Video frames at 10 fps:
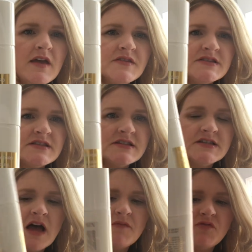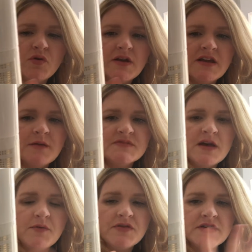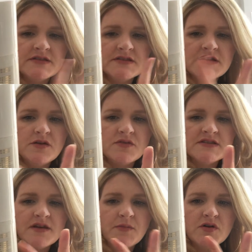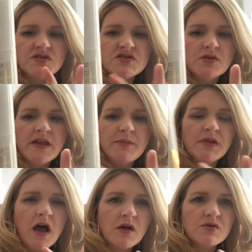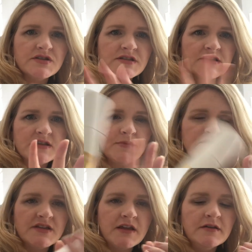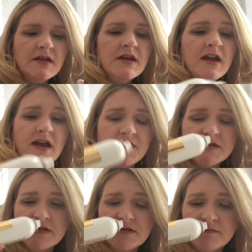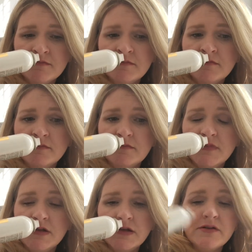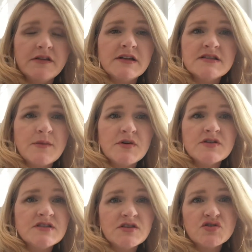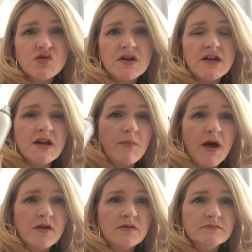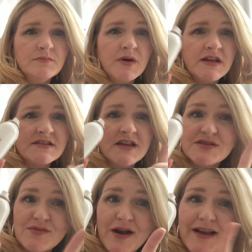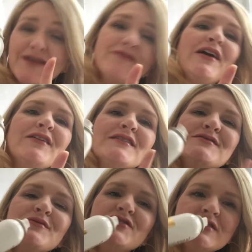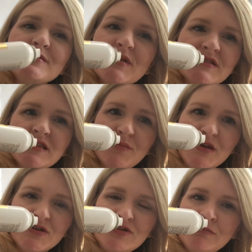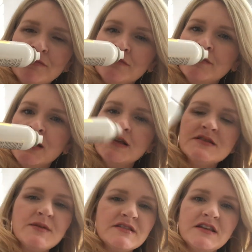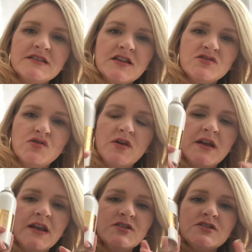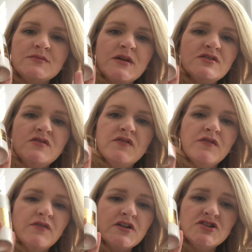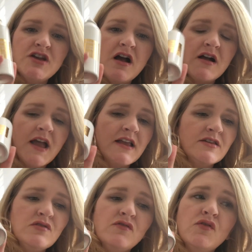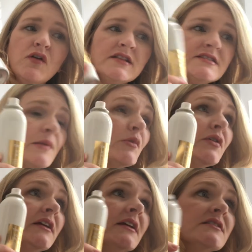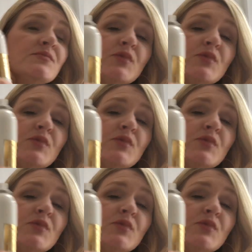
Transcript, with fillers: and this is the Tom Ford. He comes out with this, you know, the summer Soleil Blanc, which is the summer scent. And this is literally like summer sunscreen in a bottle, but it's a spray fragrance. So it just smells like the beach. It smells like sunscreen. It just makes you feel fresh, young, and youthful, and summery, and